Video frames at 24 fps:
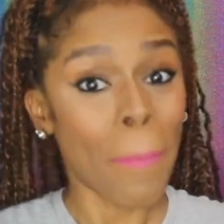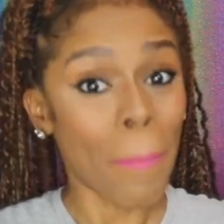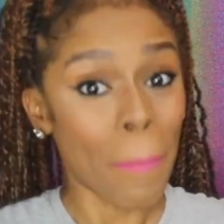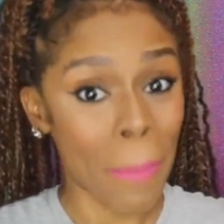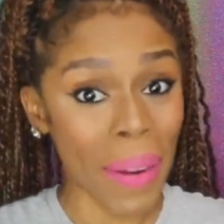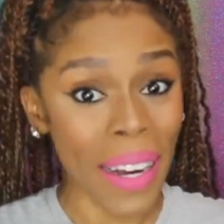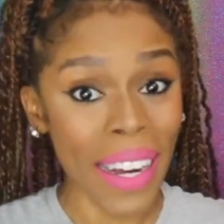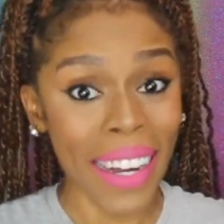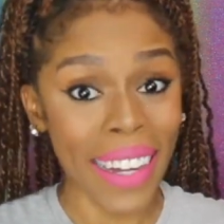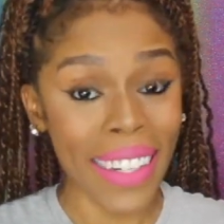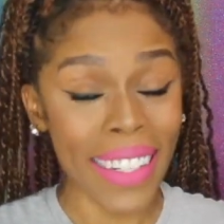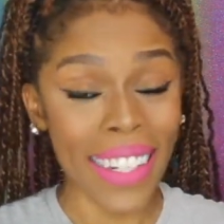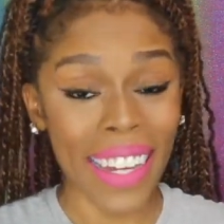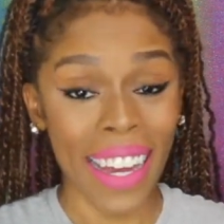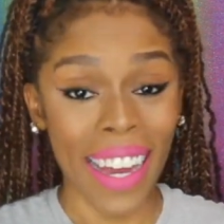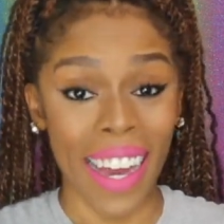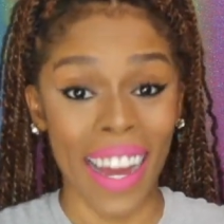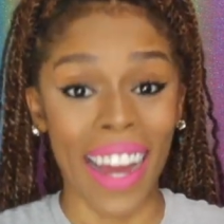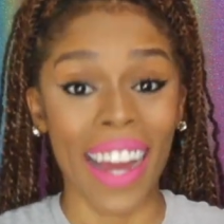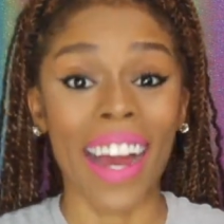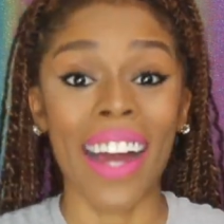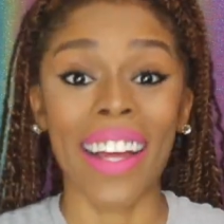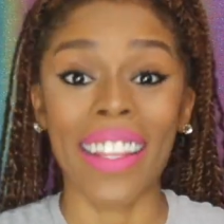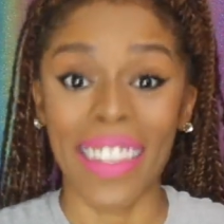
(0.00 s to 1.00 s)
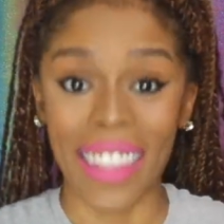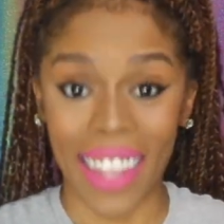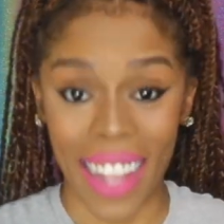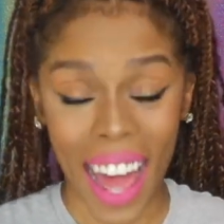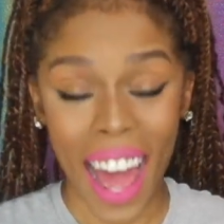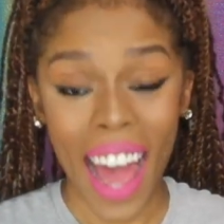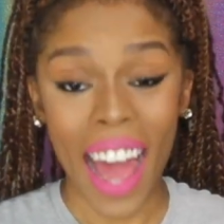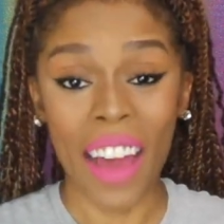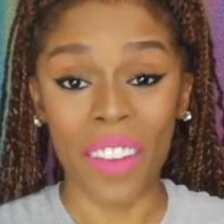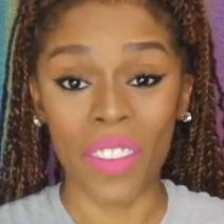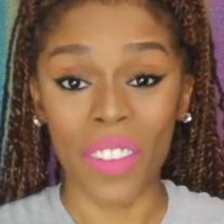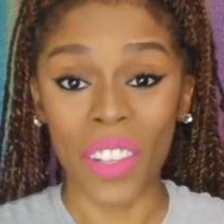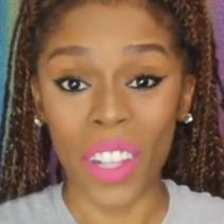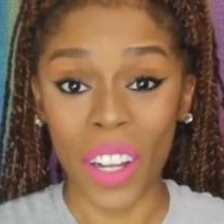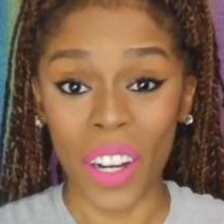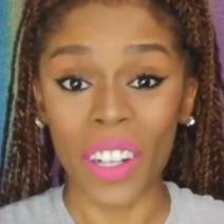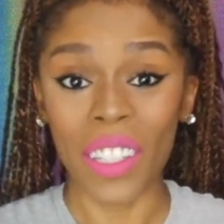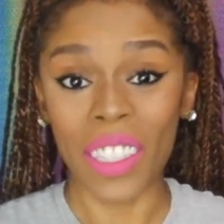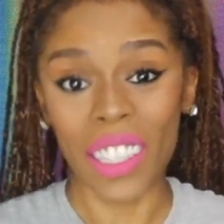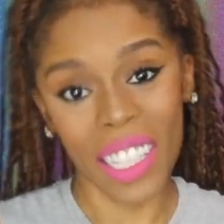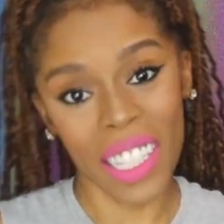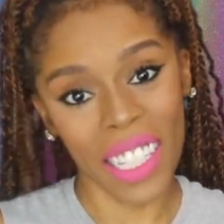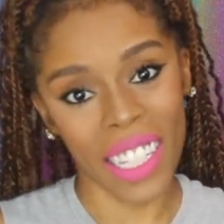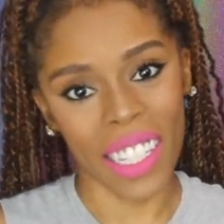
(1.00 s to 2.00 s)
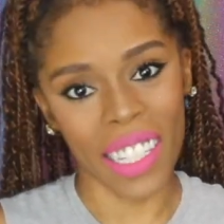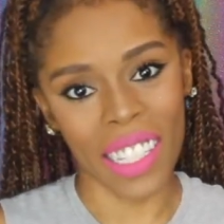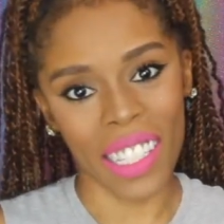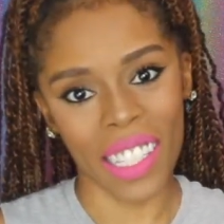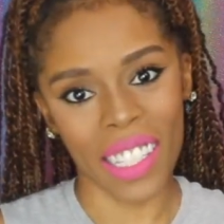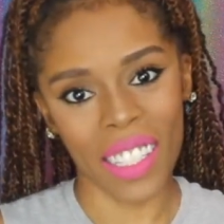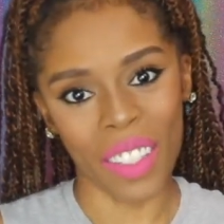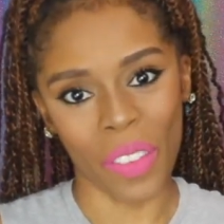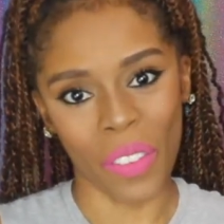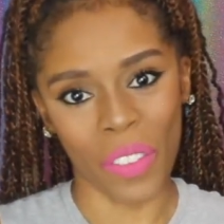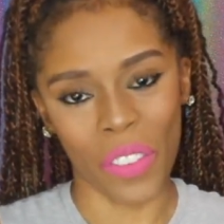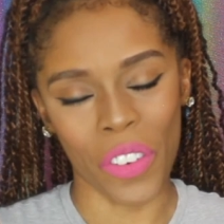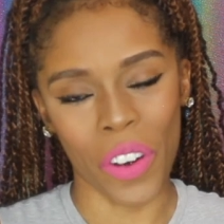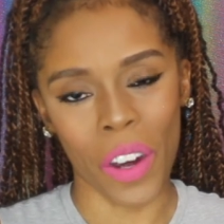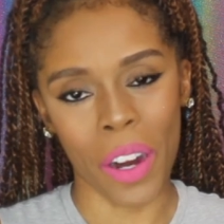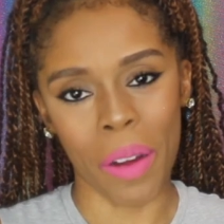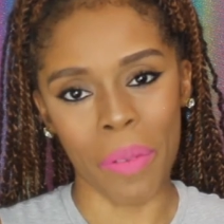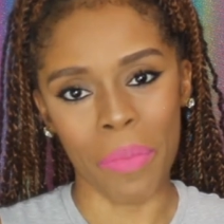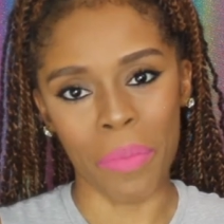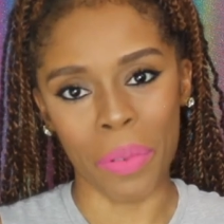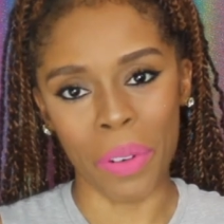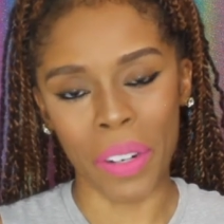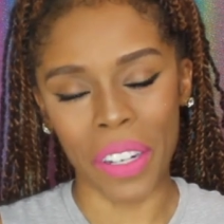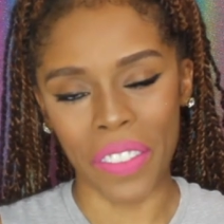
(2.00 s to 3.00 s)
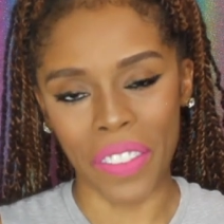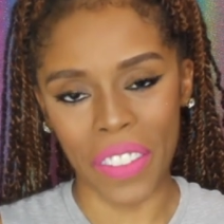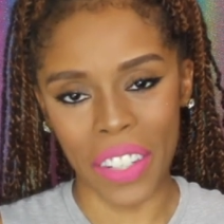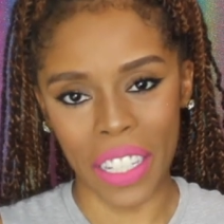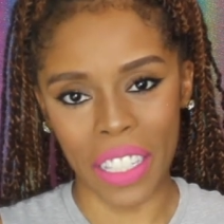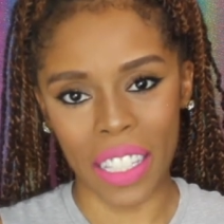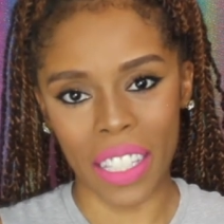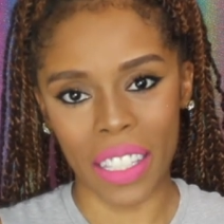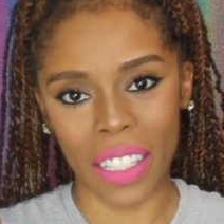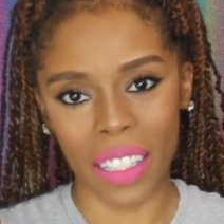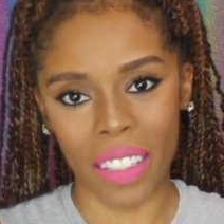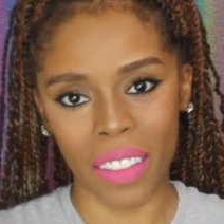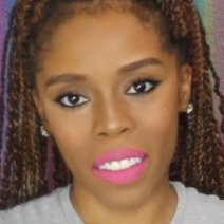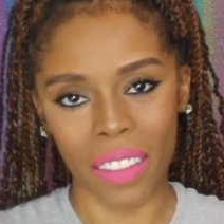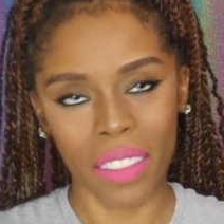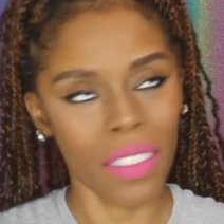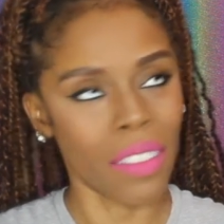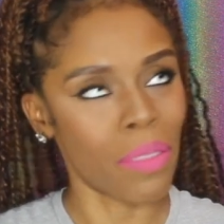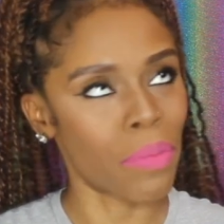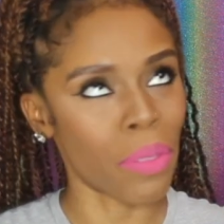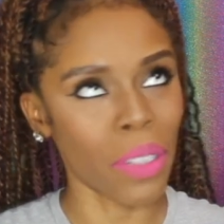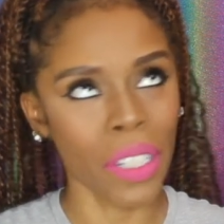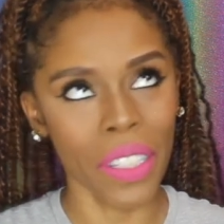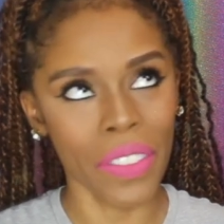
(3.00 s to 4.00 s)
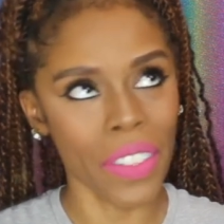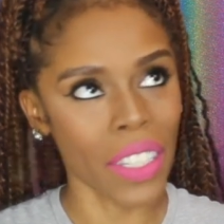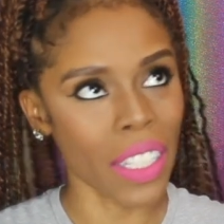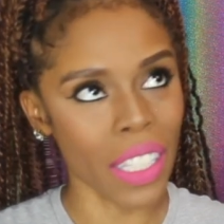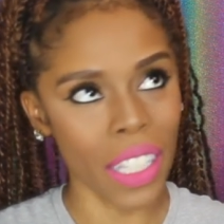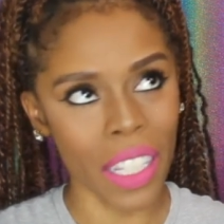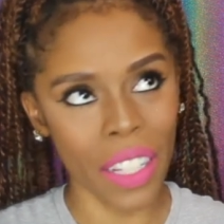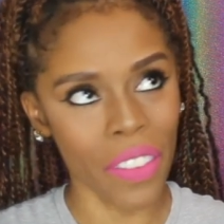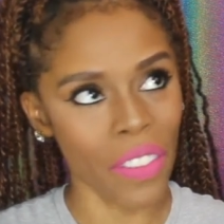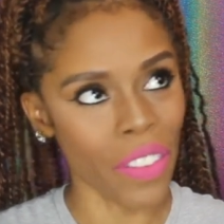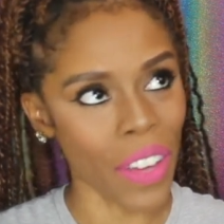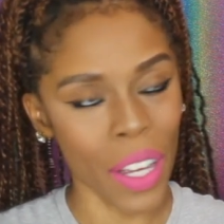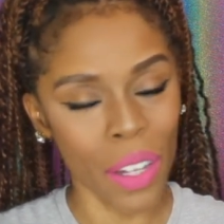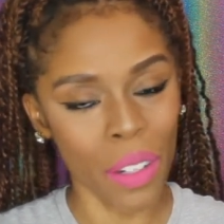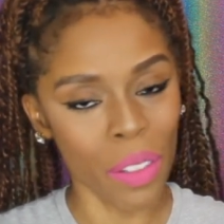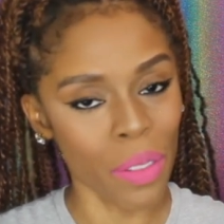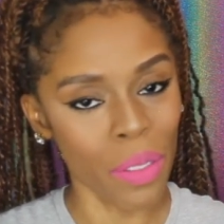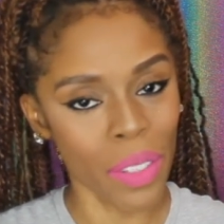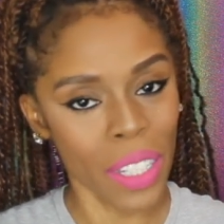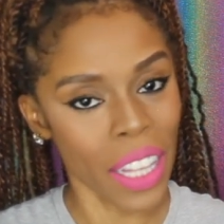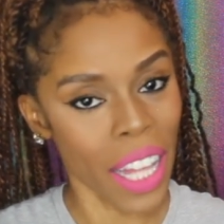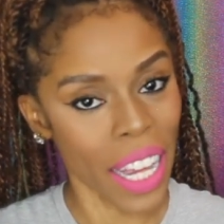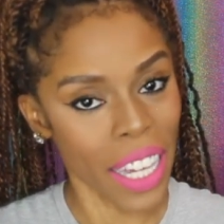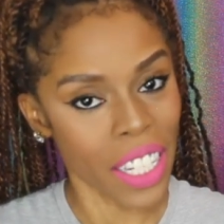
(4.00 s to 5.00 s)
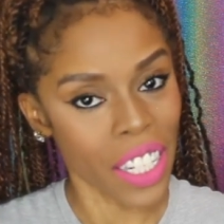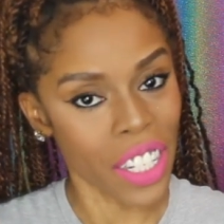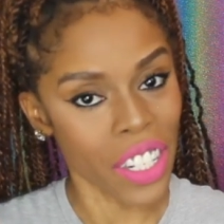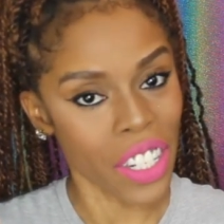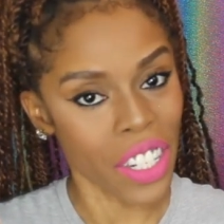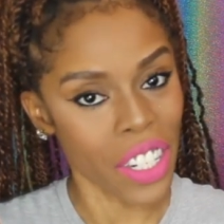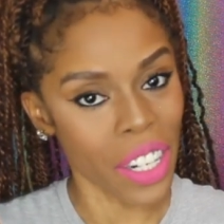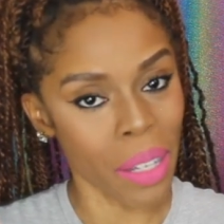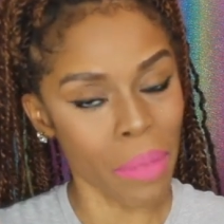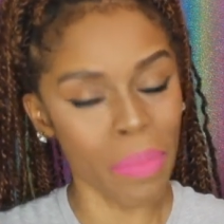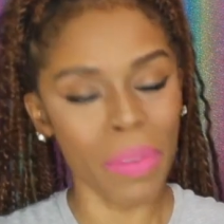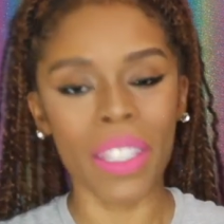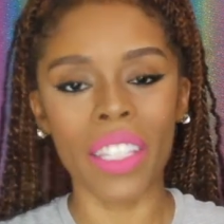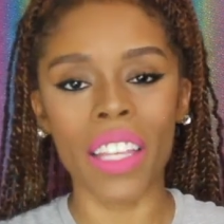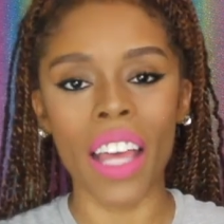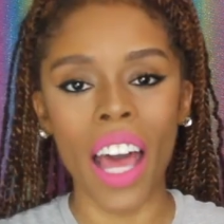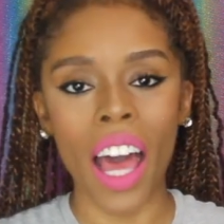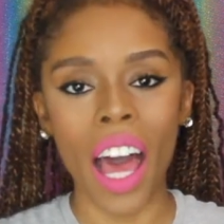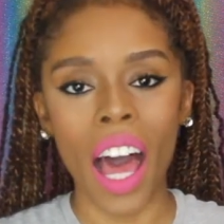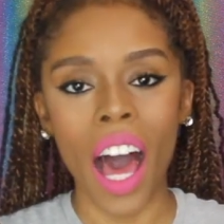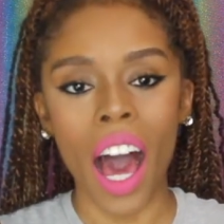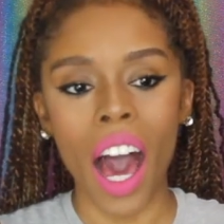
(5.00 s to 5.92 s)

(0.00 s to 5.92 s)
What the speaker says: But I have learned this from previously failed relationships.